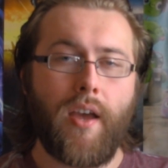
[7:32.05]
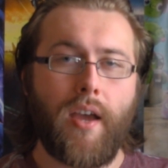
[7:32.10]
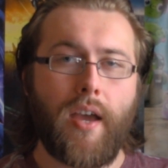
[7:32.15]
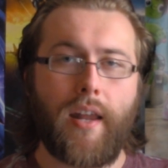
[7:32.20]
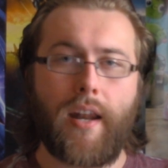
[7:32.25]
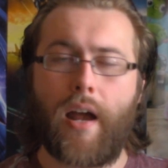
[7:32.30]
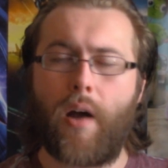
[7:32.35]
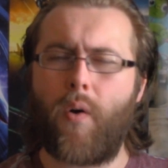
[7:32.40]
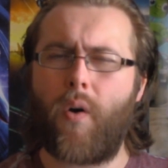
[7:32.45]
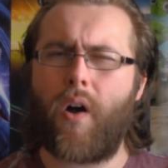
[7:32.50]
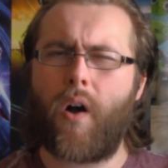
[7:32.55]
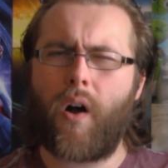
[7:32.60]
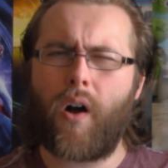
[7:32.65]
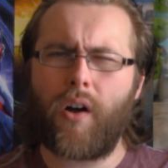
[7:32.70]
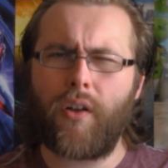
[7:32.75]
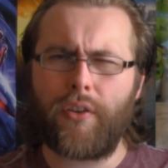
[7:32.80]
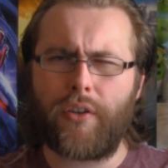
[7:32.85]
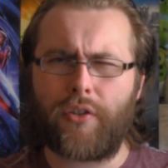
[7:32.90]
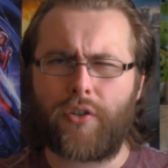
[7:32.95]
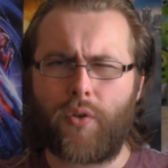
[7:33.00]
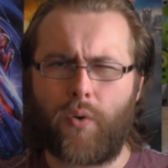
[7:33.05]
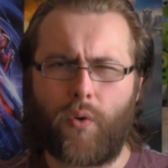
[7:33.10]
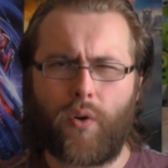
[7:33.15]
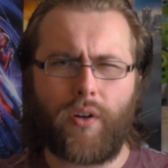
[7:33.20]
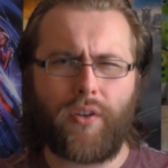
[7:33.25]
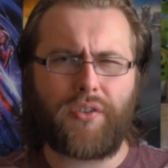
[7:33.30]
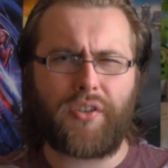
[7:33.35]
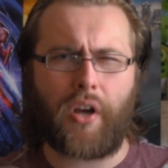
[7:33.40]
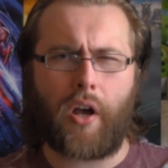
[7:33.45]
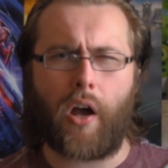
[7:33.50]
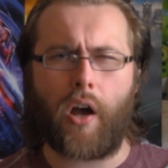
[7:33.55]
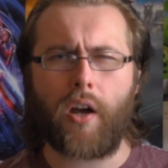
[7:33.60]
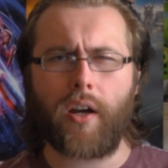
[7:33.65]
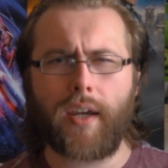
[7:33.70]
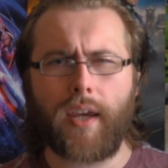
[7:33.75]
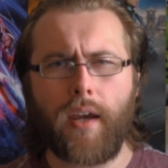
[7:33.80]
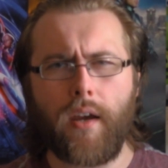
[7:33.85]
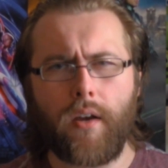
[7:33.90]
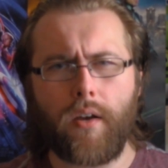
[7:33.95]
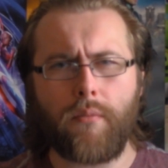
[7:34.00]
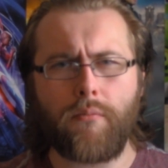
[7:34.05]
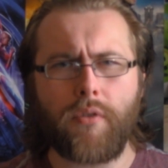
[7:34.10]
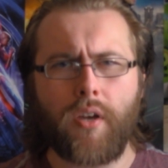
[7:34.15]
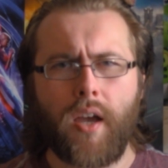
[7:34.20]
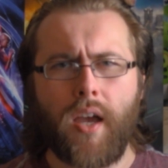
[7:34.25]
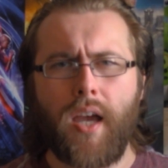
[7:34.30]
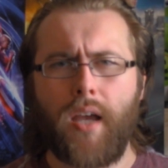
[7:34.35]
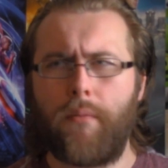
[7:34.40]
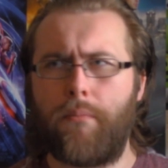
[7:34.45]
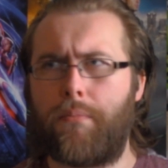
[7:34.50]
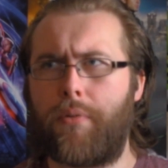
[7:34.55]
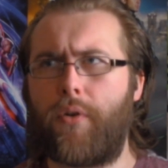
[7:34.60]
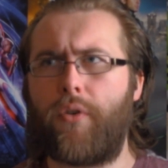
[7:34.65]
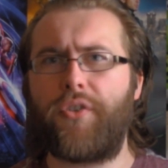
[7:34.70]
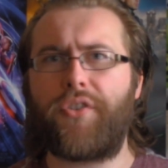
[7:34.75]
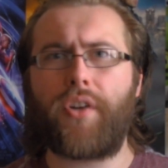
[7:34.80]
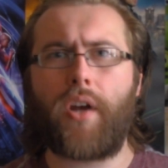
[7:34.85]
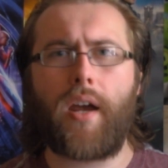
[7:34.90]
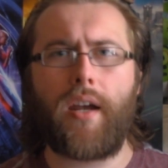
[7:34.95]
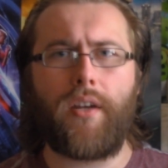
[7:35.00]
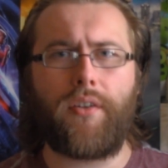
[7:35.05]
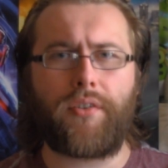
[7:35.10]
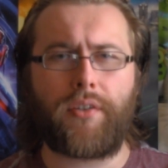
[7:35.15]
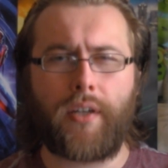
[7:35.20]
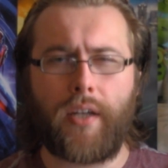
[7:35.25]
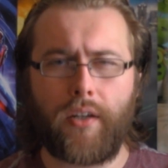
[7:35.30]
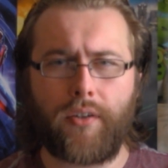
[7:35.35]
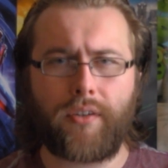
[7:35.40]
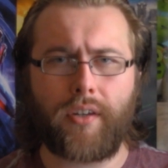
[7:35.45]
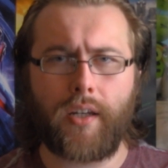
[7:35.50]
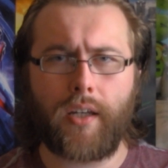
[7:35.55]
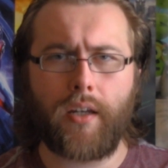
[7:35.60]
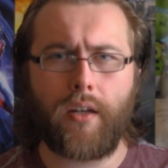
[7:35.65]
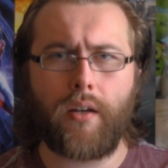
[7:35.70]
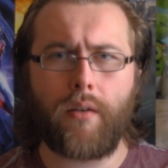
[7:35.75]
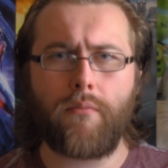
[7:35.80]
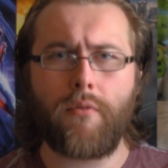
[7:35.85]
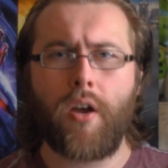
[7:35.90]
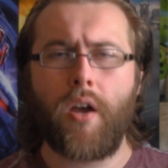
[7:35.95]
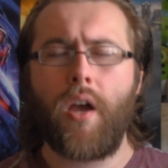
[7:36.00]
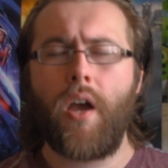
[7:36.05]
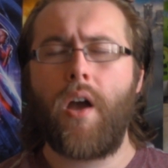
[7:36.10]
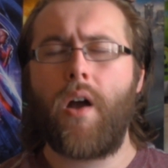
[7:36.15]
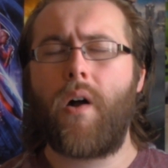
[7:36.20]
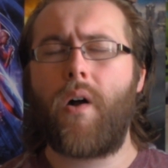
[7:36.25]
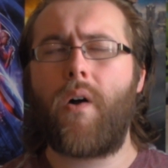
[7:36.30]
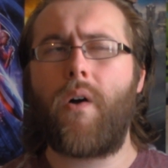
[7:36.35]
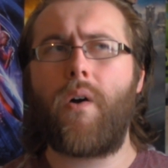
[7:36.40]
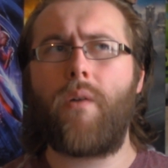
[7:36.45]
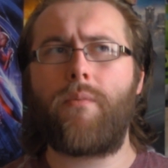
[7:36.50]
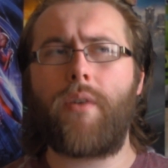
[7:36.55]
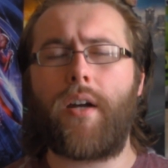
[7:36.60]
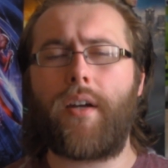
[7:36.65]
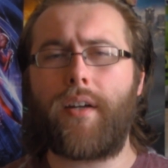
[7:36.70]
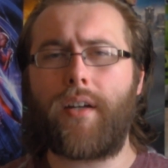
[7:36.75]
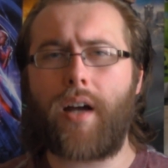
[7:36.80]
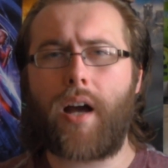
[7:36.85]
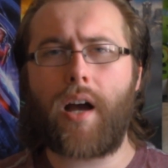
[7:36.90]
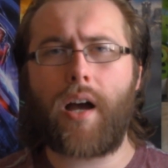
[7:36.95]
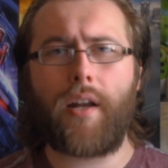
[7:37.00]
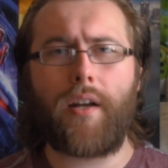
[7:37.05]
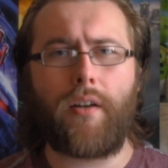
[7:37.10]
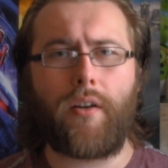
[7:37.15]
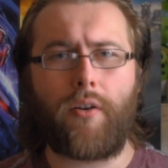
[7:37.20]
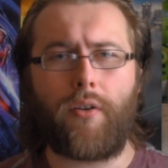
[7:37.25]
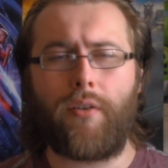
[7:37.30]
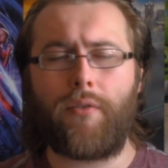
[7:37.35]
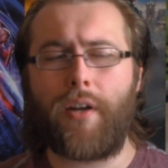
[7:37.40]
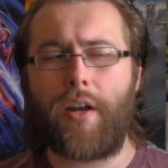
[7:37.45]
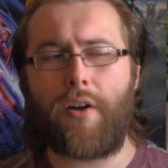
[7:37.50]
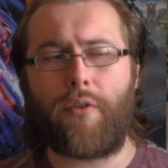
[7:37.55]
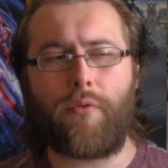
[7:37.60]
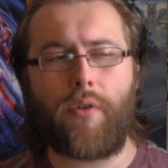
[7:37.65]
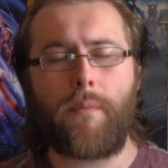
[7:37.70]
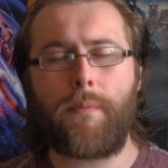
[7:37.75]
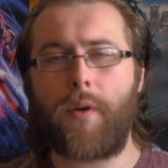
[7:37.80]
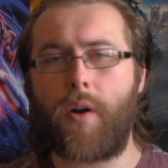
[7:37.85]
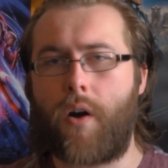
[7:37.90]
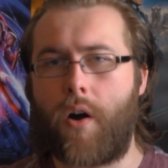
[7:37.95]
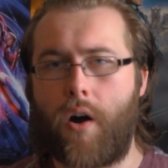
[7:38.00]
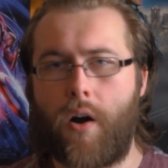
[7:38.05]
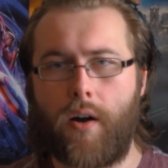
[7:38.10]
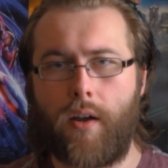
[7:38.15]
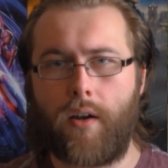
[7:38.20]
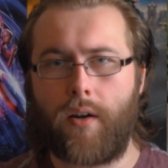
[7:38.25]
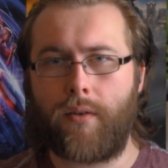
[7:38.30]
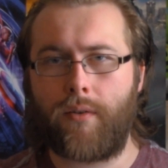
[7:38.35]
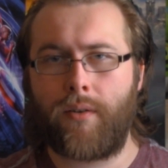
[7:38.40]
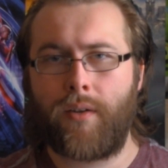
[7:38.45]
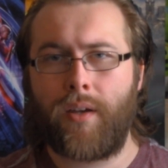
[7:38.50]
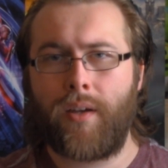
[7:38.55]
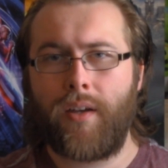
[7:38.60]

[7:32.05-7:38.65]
And how all the toys hug him, and Bullseye is kissing him. Oh my God, it'll rip your heart out.